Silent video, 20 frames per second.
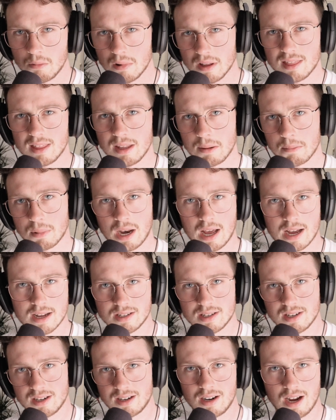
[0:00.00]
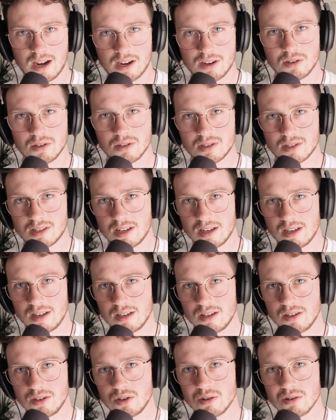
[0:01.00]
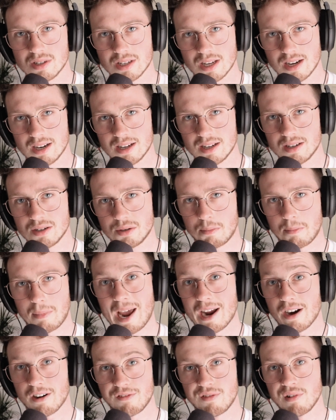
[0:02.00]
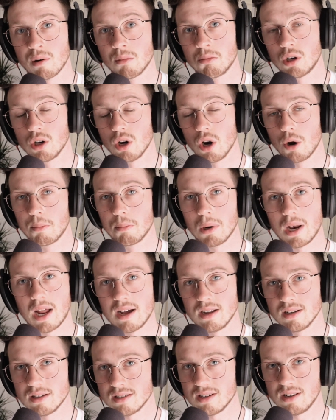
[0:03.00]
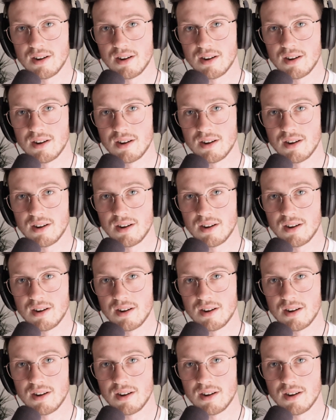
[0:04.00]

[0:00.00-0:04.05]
with the planting, I used the New Zealand pack from Glow Plants.